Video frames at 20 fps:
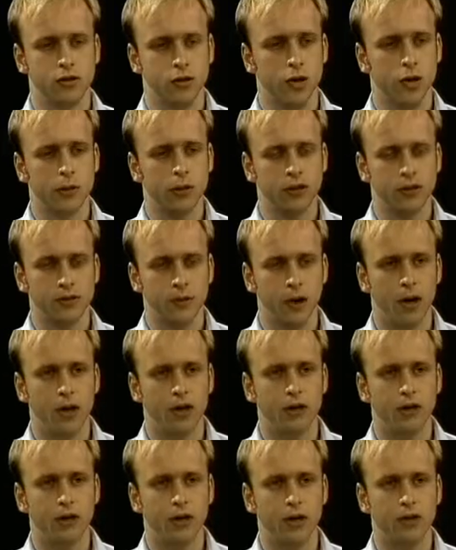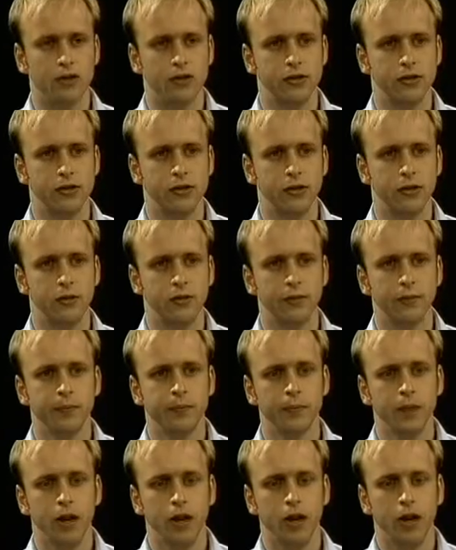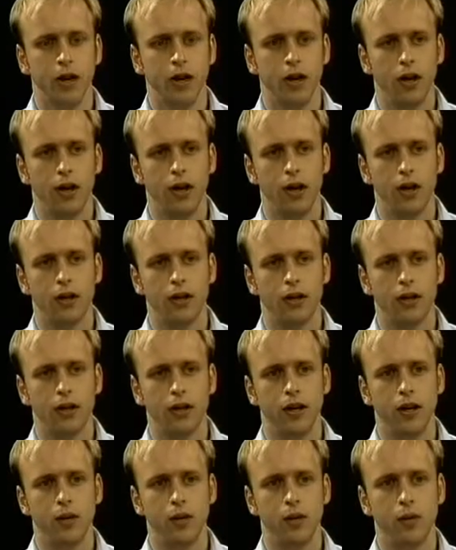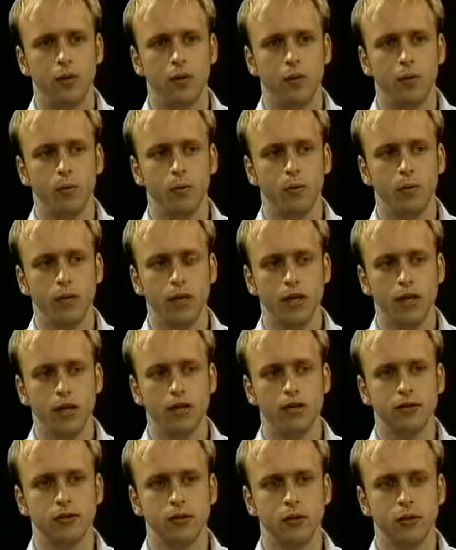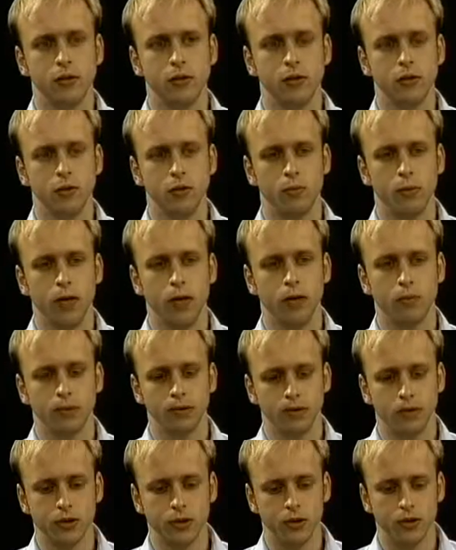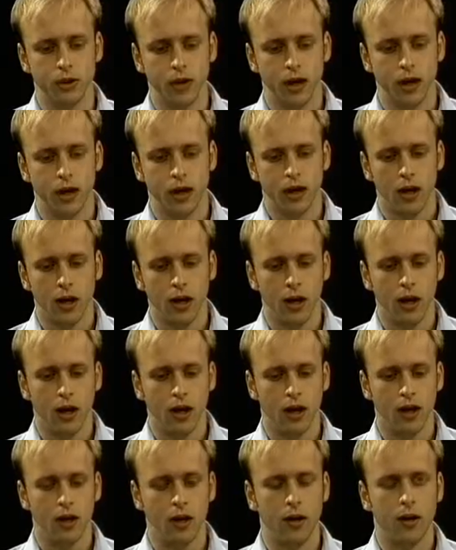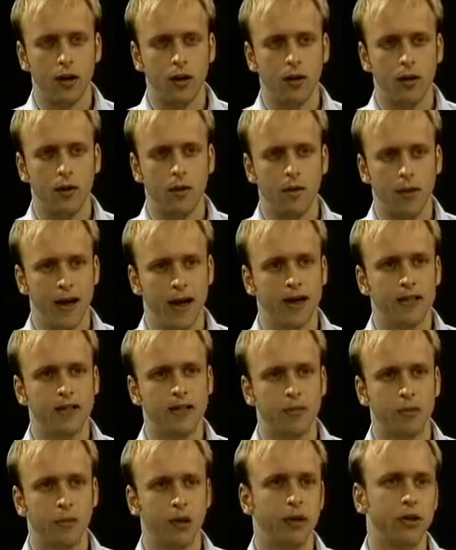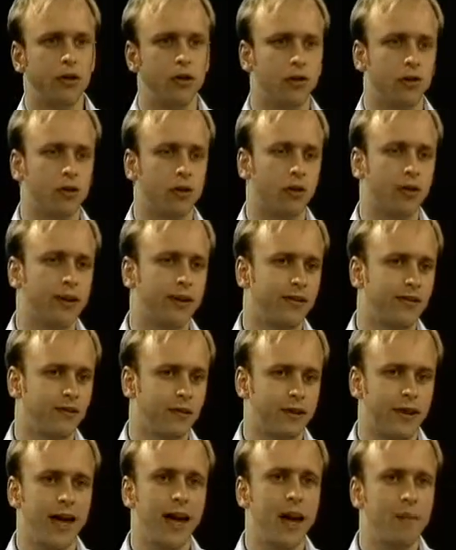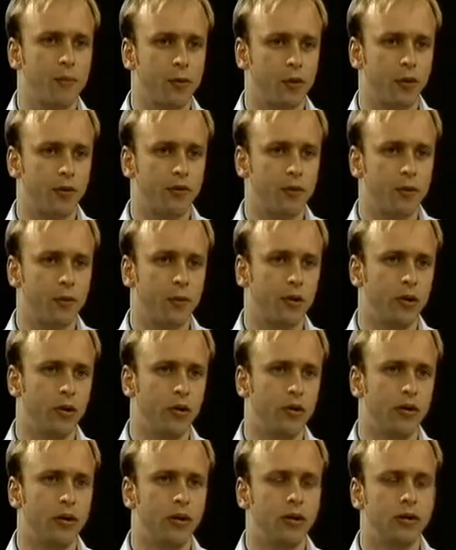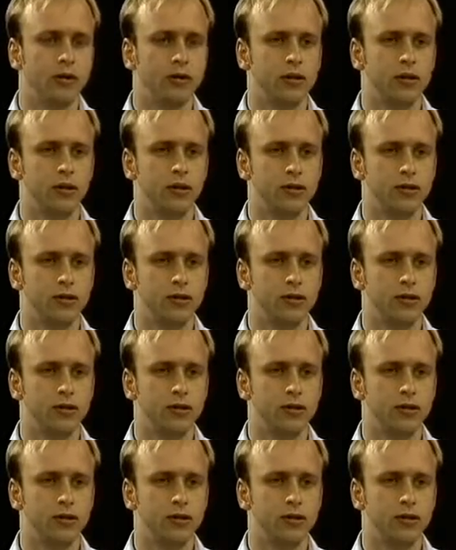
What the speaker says: his term expires very soon, and he needs to be able to amass the political capital, if you will,